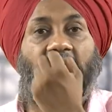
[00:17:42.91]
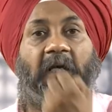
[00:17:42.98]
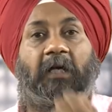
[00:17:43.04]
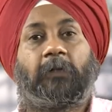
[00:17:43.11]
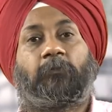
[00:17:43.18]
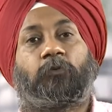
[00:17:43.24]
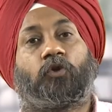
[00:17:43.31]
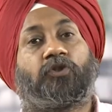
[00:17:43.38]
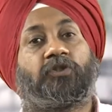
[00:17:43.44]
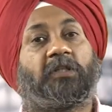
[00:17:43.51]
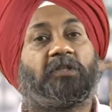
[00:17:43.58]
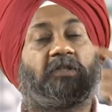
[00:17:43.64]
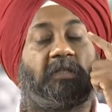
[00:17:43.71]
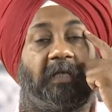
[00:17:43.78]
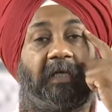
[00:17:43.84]
a
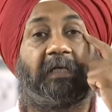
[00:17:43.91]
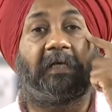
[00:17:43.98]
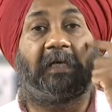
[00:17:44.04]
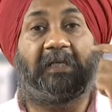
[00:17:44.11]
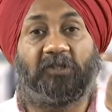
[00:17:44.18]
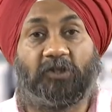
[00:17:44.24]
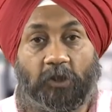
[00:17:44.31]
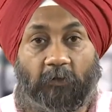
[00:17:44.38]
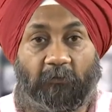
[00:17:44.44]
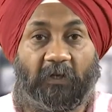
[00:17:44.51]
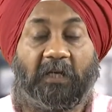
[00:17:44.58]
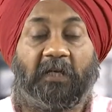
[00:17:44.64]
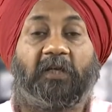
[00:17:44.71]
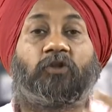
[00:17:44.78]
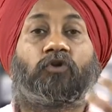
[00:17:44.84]
process can achieve
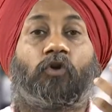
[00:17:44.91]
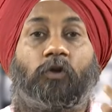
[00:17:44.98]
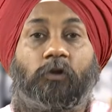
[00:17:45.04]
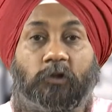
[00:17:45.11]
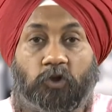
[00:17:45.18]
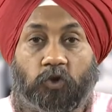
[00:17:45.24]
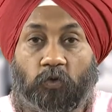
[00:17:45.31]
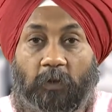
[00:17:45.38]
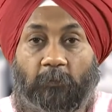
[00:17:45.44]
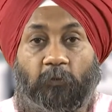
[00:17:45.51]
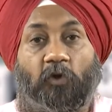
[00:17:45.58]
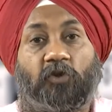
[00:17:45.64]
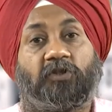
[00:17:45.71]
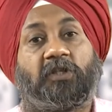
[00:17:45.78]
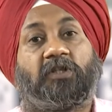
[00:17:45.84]
is also a
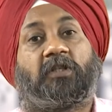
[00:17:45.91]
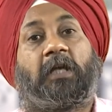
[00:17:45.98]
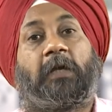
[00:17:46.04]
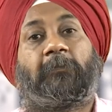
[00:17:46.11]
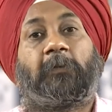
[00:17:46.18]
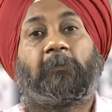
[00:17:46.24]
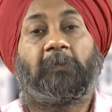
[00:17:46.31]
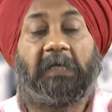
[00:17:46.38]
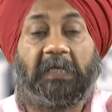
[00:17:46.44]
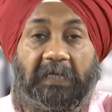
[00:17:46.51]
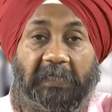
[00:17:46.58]
process capability